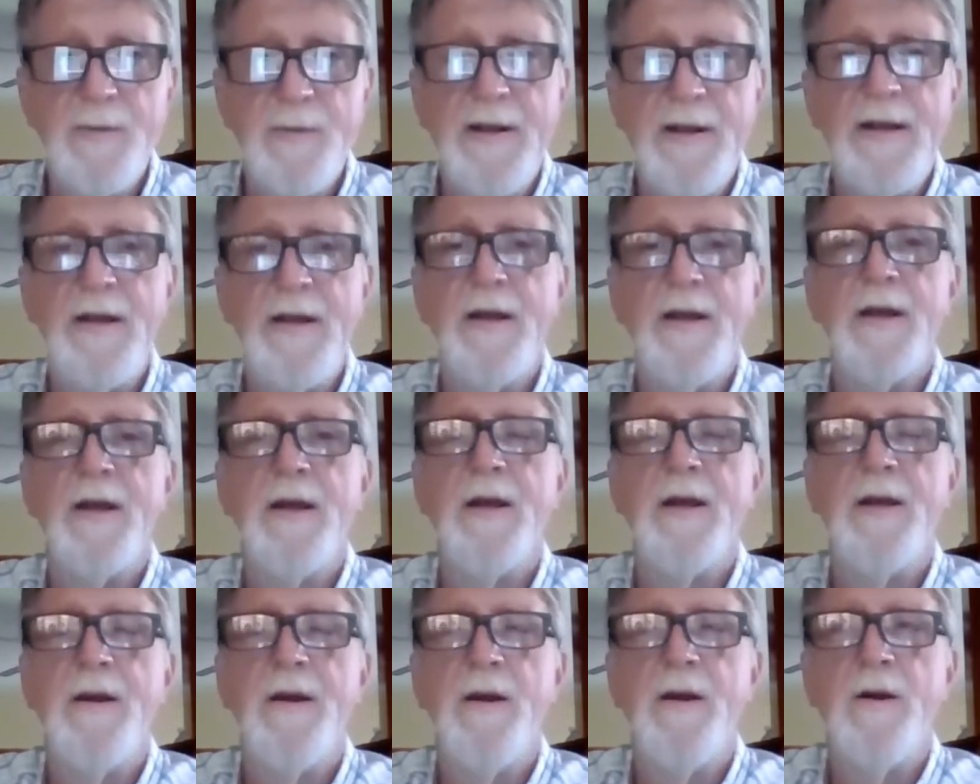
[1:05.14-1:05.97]
me
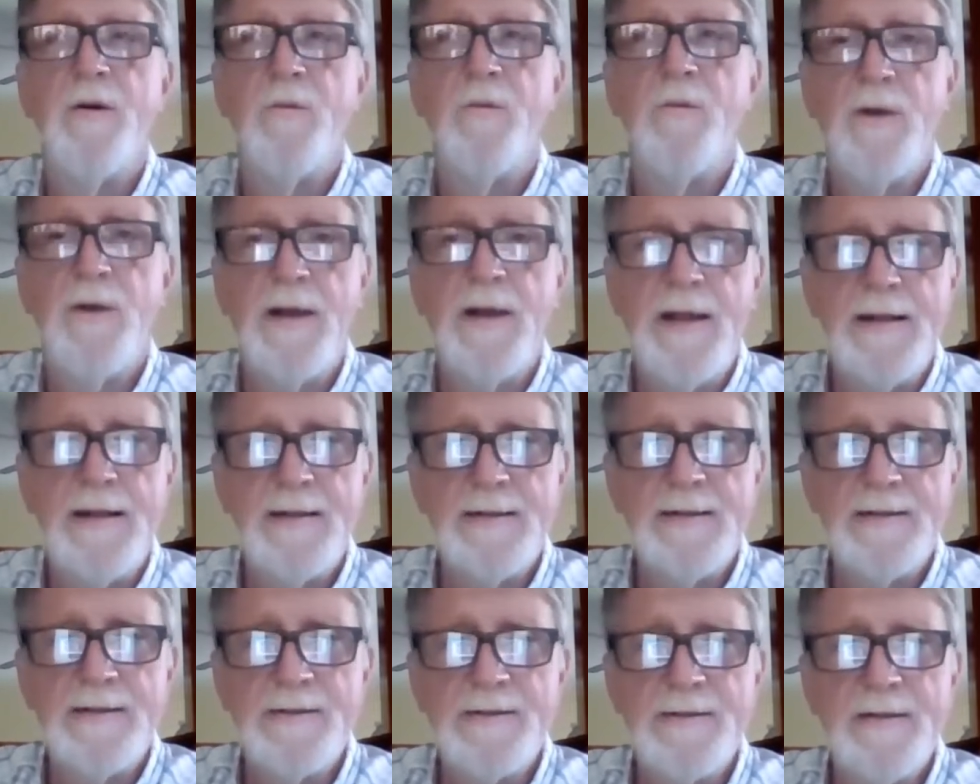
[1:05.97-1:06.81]

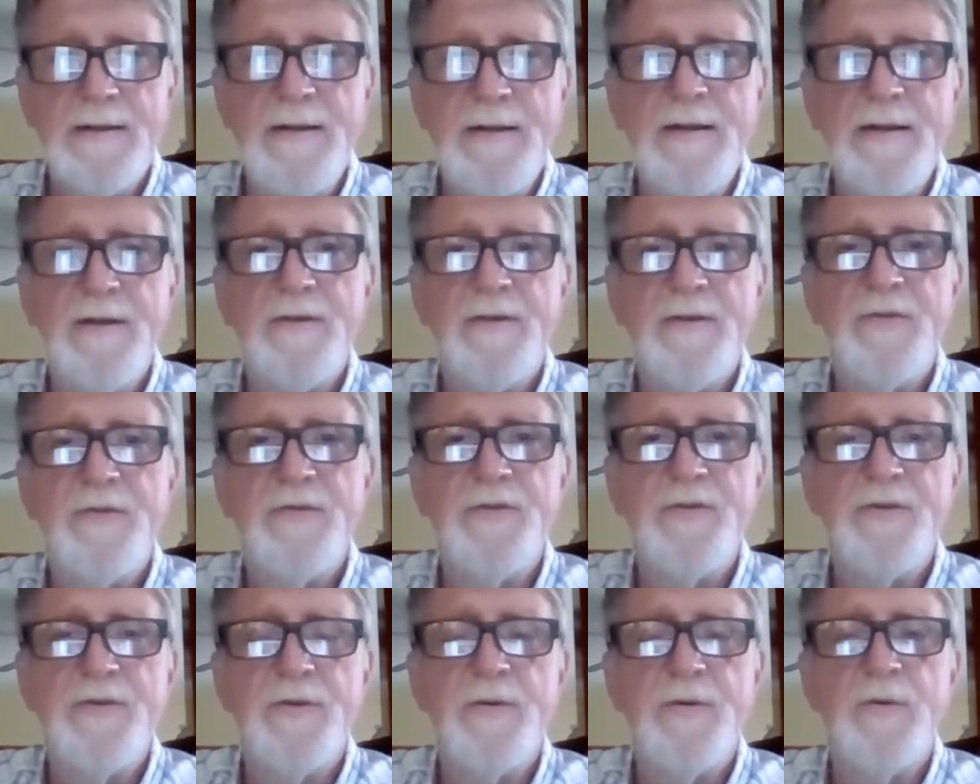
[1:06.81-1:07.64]
relentlessly
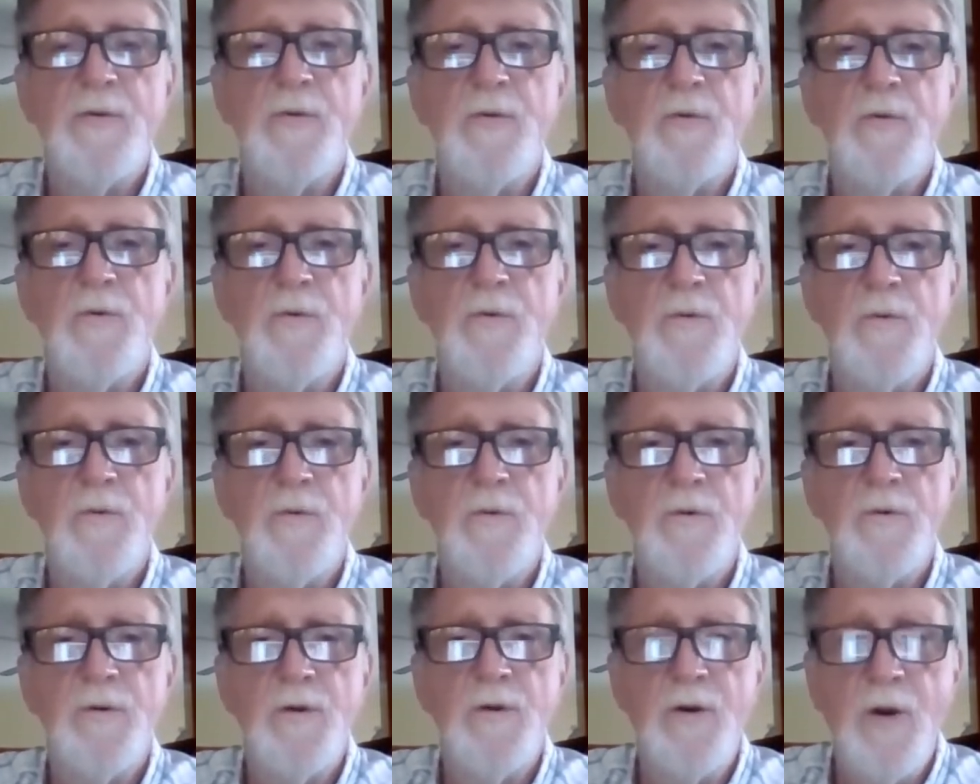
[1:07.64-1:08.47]
to
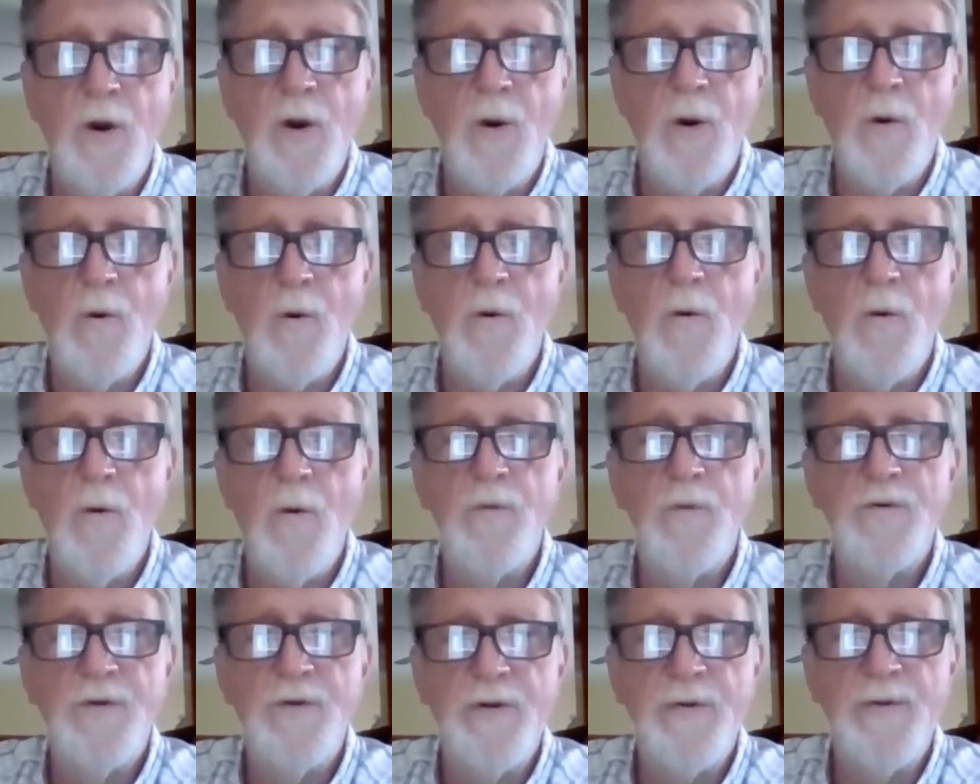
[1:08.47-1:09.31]
go
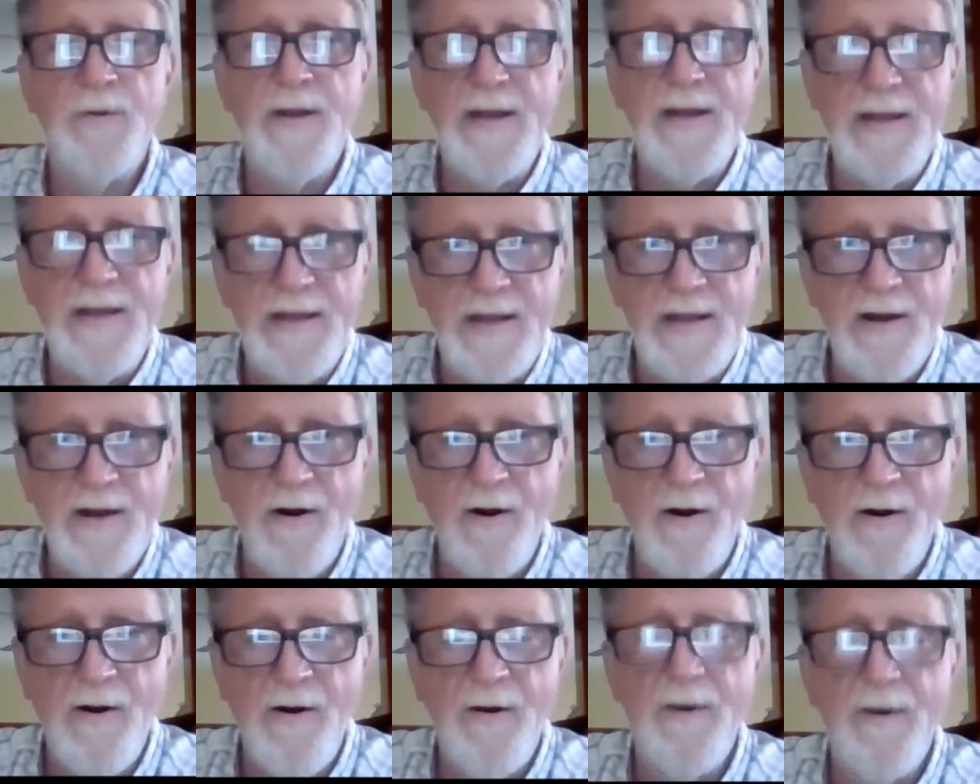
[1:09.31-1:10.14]
to the
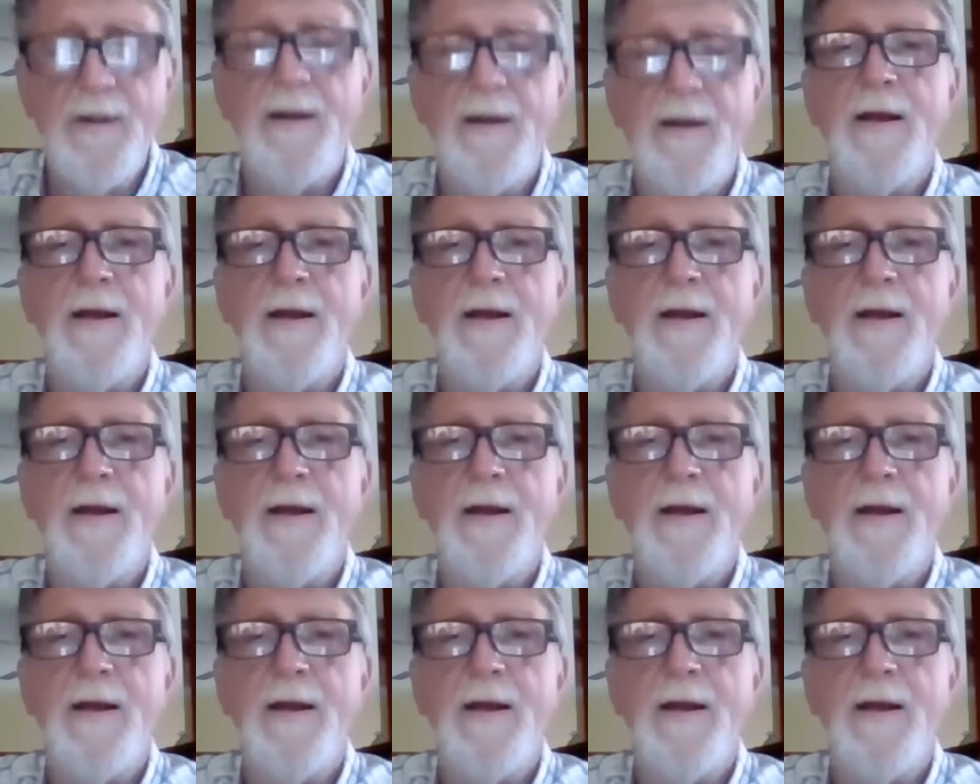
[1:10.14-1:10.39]
ER